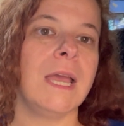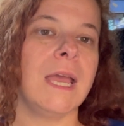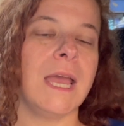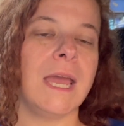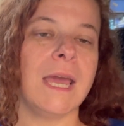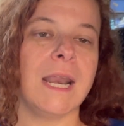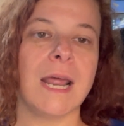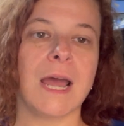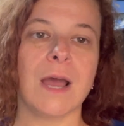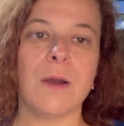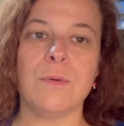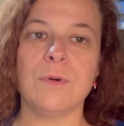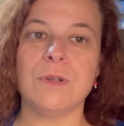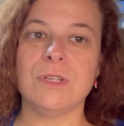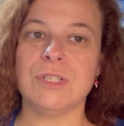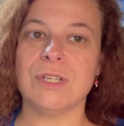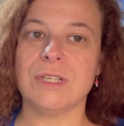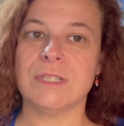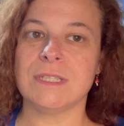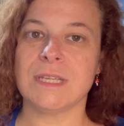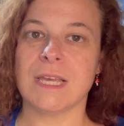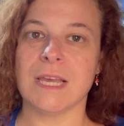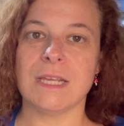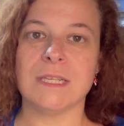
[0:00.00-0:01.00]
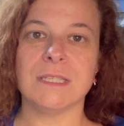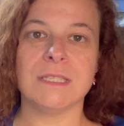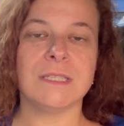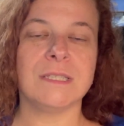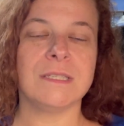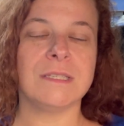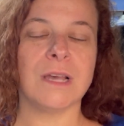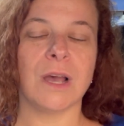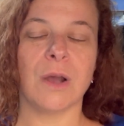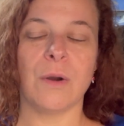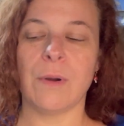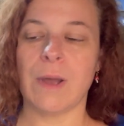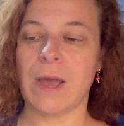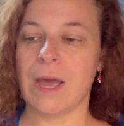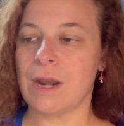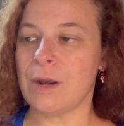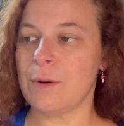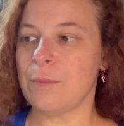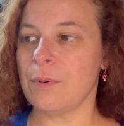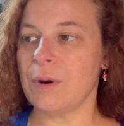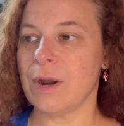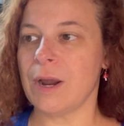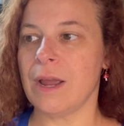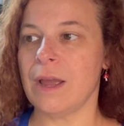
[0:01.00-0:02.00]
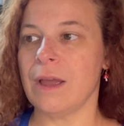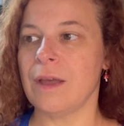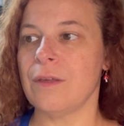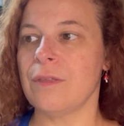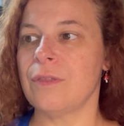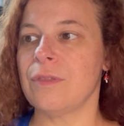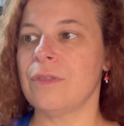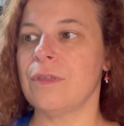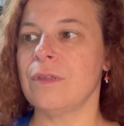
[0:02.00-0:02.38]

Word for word: and I would just get so out of breath